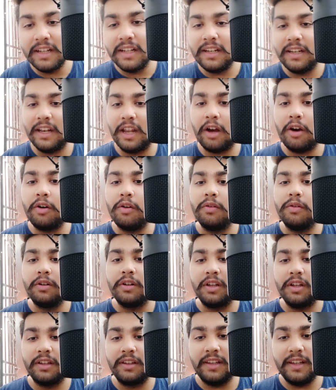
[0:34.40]
Now
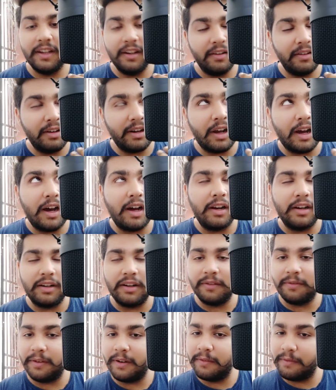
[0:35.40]
there are
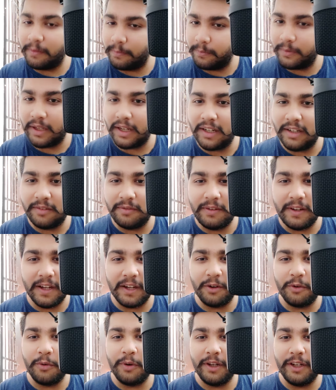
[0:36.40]
different websites we are
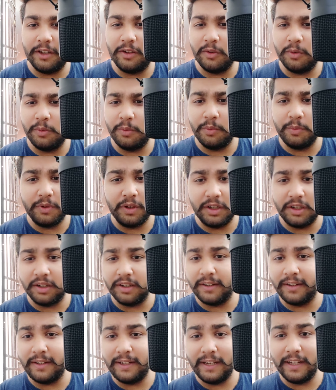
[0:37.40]
going to
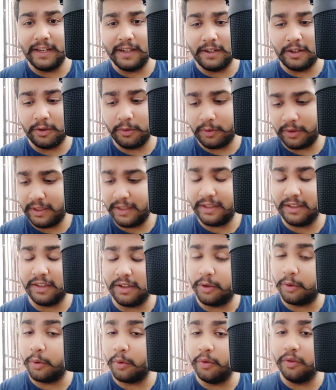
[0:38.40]
create during the
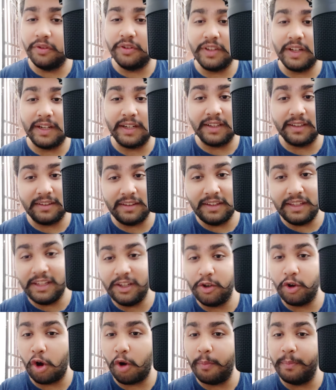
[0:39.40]
course, that is
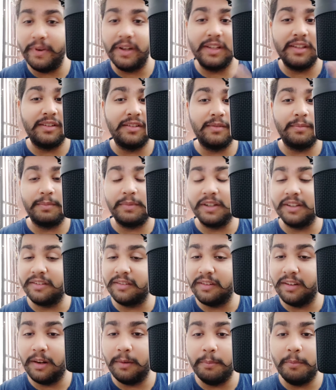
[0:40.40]
e-commerce,
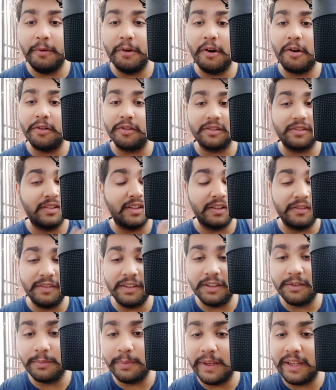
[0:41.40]
personal blog,
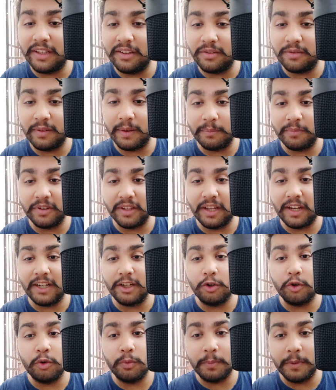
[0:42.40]
service based
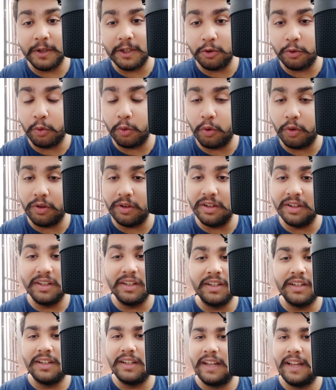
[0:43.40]
website, coupon code,
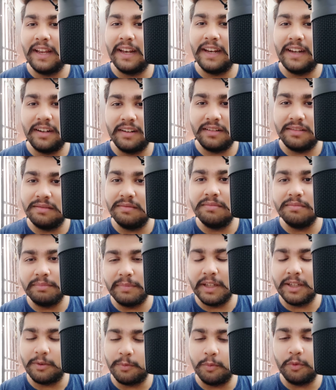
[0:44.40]
and
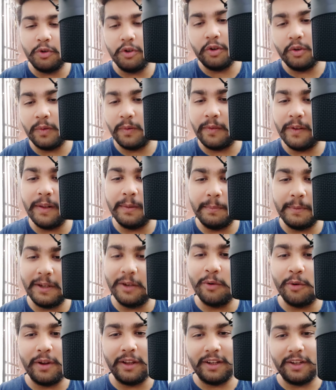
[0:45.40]
much more you will be
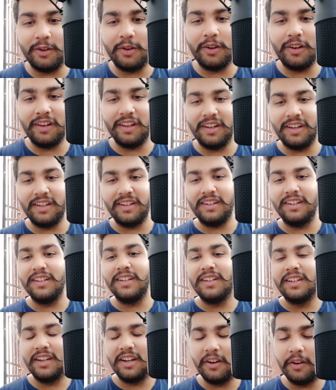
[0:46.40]
going to learn.
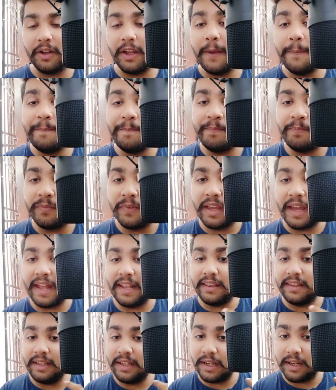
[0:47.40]
Okay,
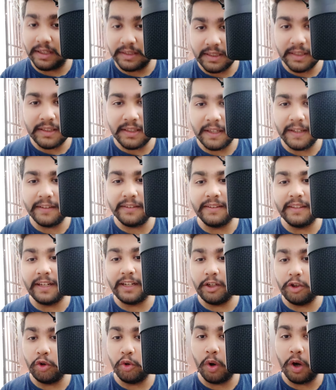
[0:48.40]
and the other things
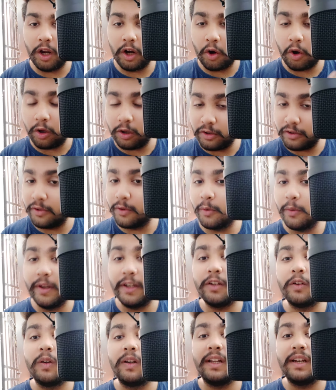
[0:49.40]
that you are also going
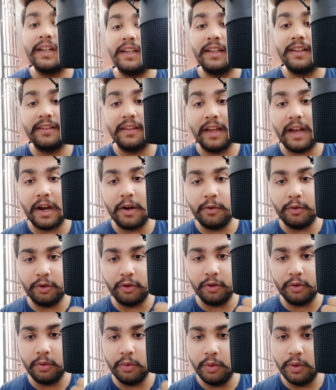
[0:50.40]
to learn is how
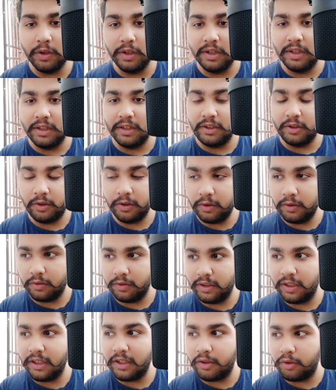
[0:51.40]
to,
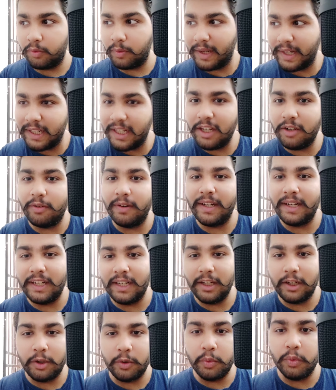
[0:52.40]
the
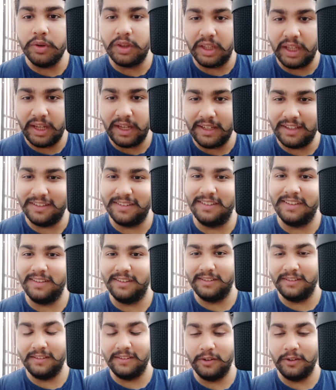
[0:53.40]
2022 things.